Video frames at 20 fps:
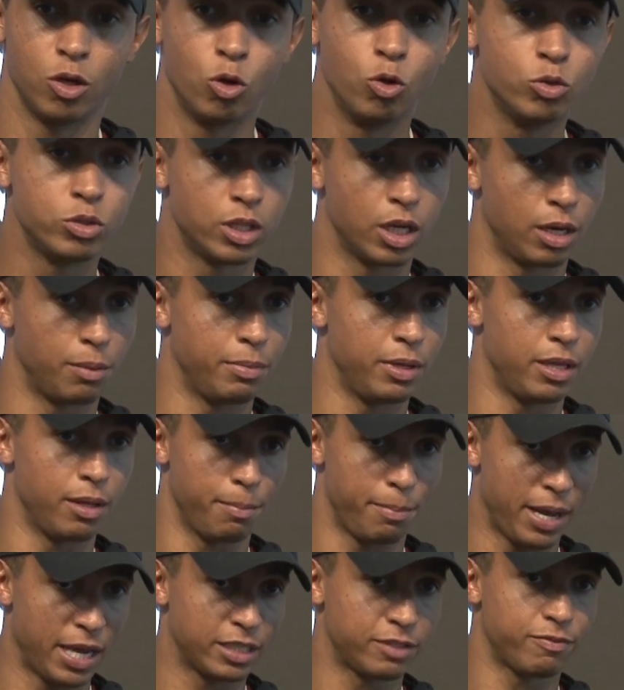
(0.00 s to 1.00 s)
Who's going to be the
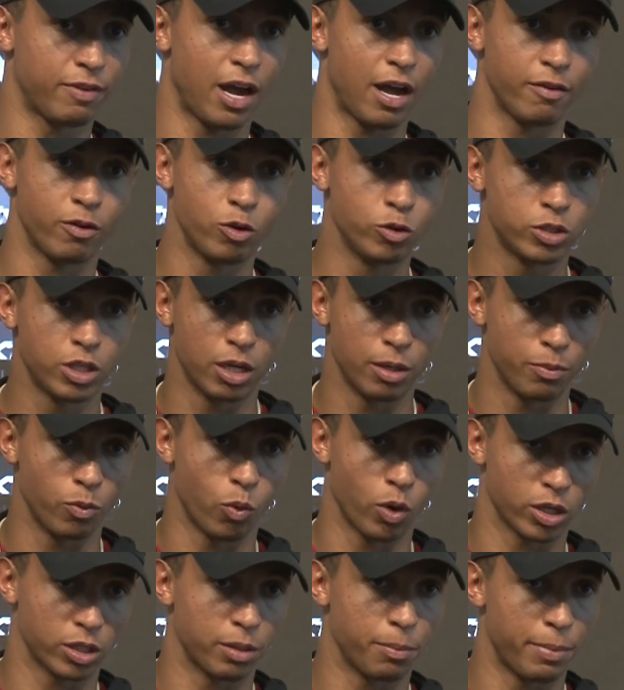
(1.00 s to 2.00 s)
best five? Who's going to
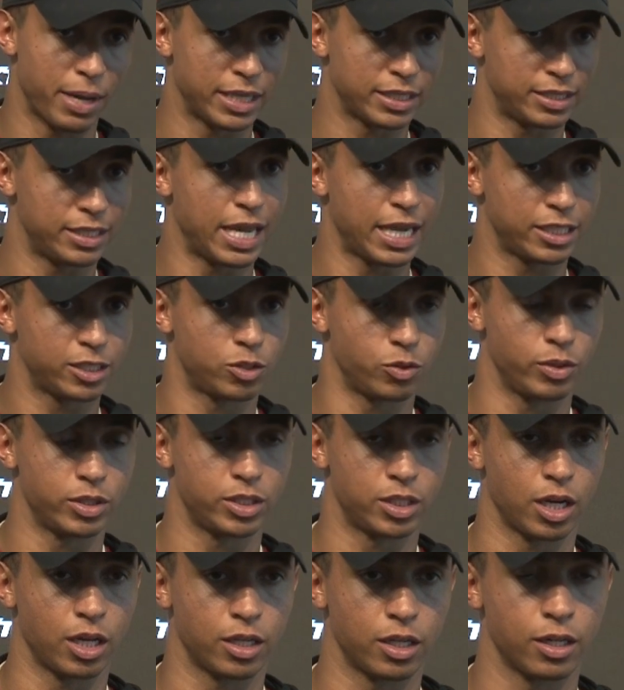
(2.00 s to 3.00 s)
work the best next to
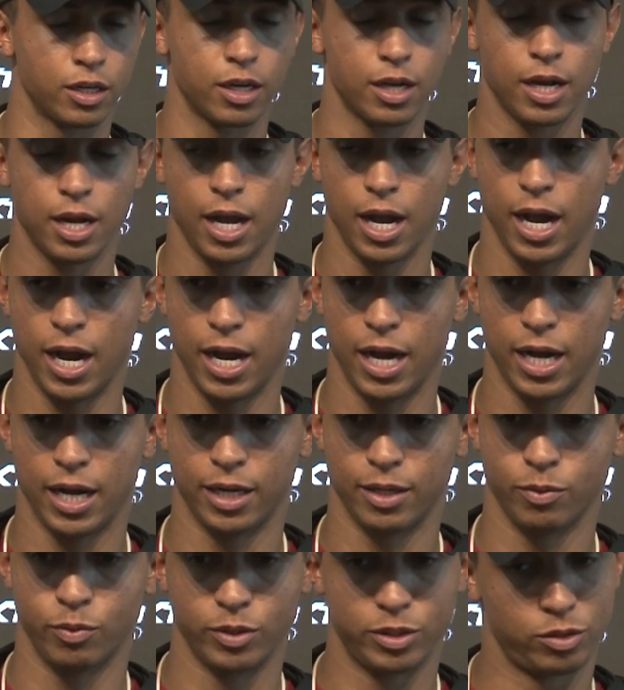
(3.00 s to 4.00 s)
each other?
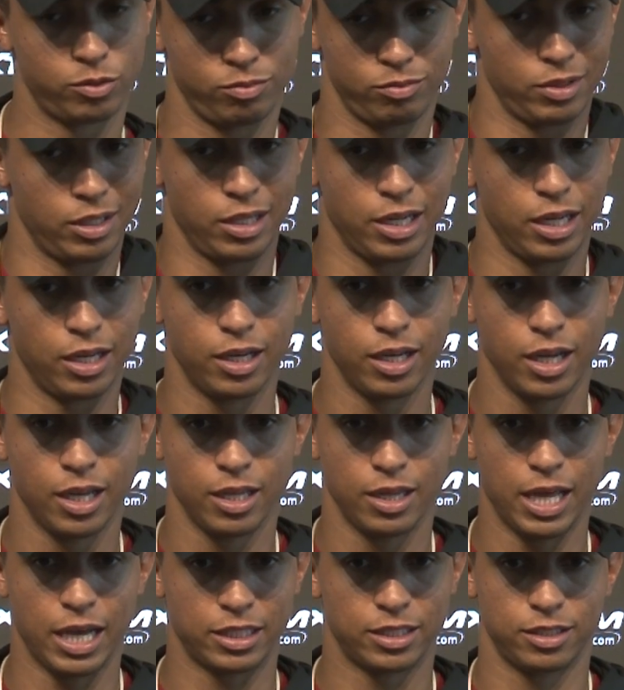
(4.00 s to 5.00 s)
Uh, which again,
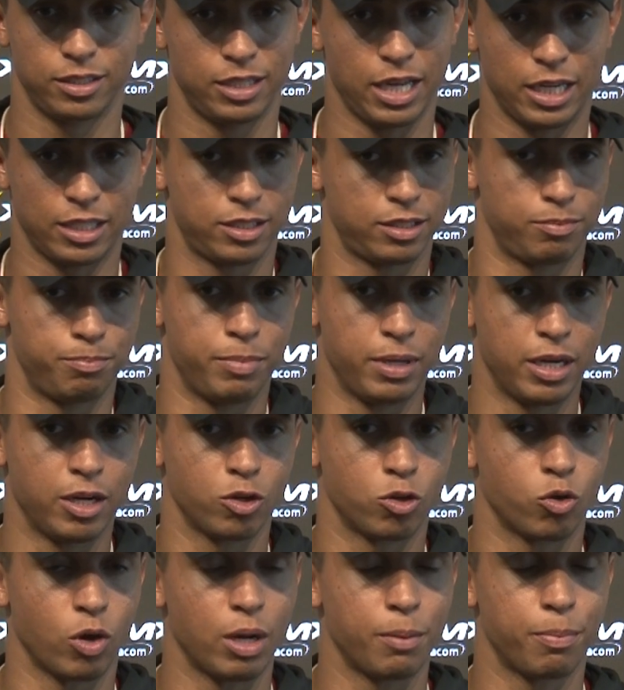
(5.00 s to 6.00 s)
that's that's been a
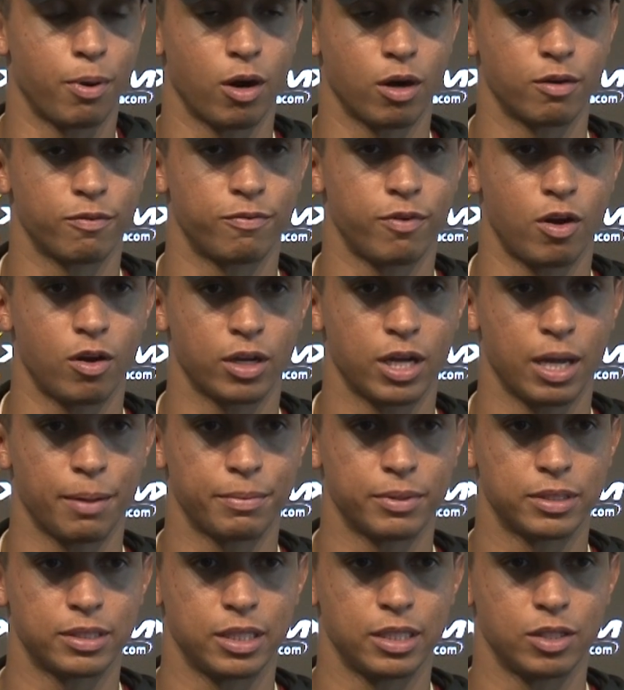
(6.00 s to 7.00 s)
great part of fall
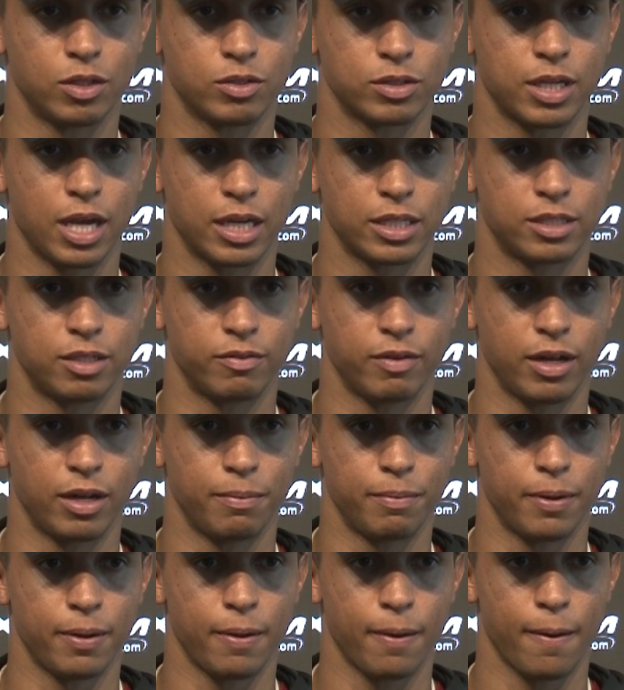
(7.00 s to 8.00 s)
camp and seeing those guys'
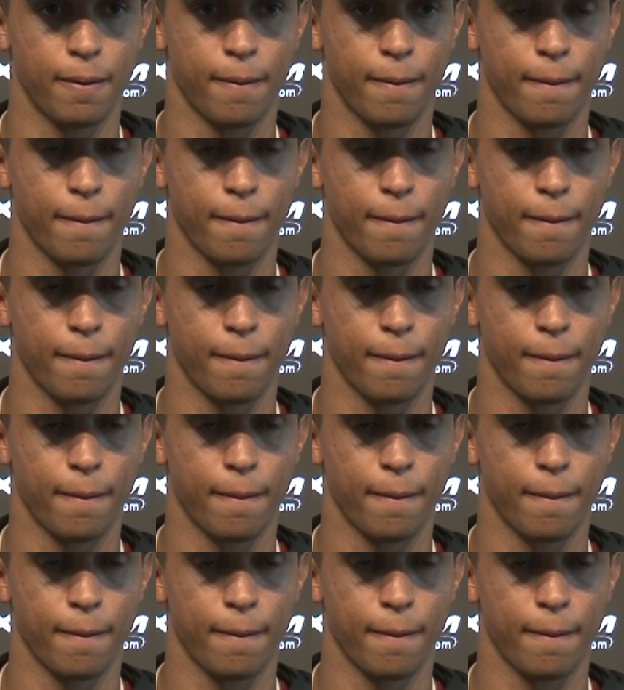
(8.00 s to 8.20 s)
development.